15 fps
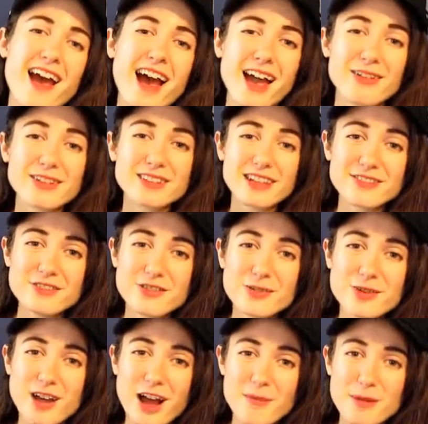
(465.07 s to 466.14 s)
I would love if you
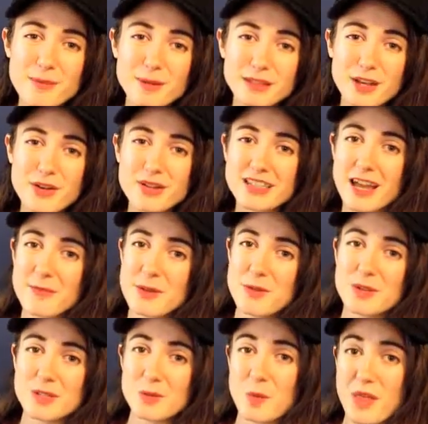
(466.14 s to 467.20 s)
would comment below and tell me
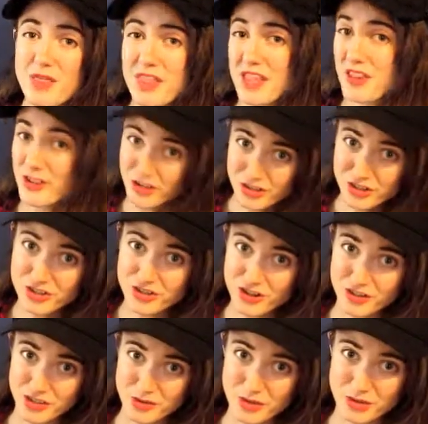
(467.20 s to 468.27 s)
what's one thing you're
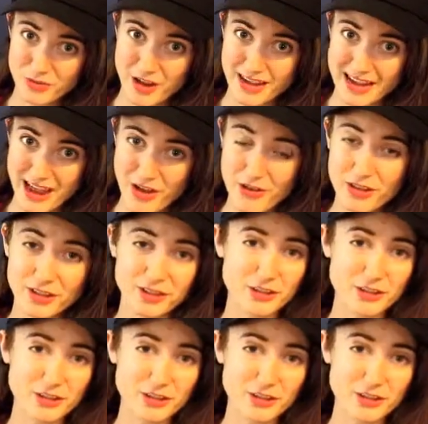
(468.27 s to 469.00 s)
struggling with right now,